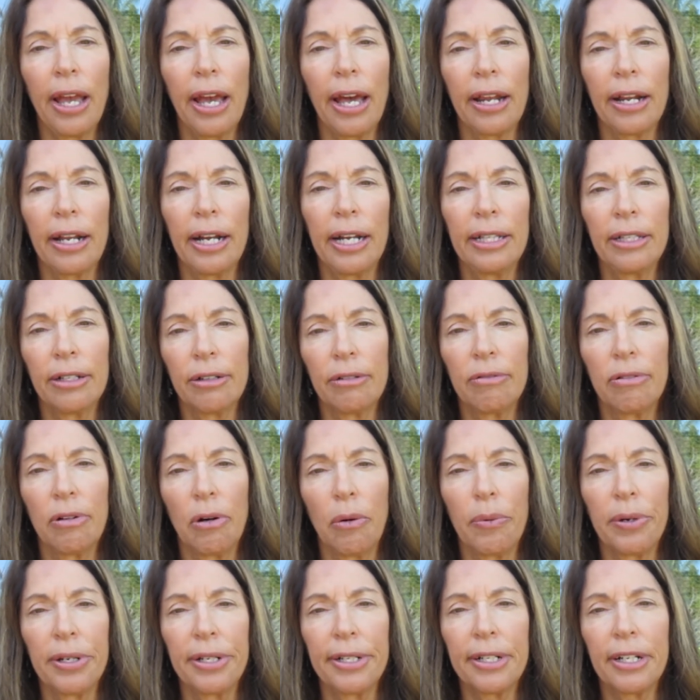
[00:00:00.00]
and I look
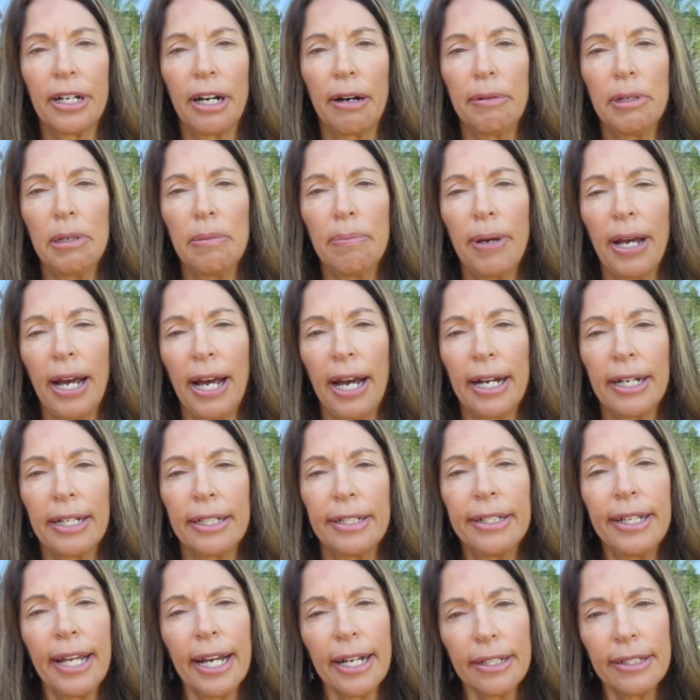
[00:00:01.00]
forward to coming
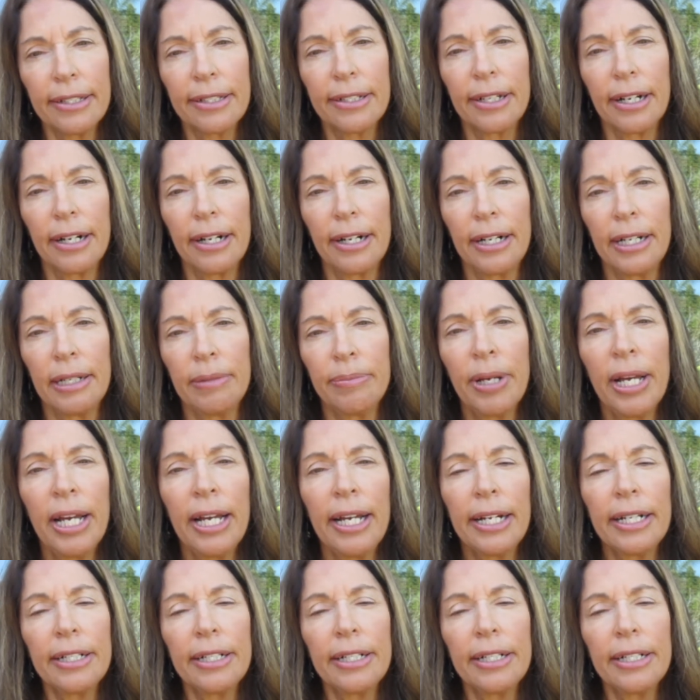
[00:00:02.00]
back next time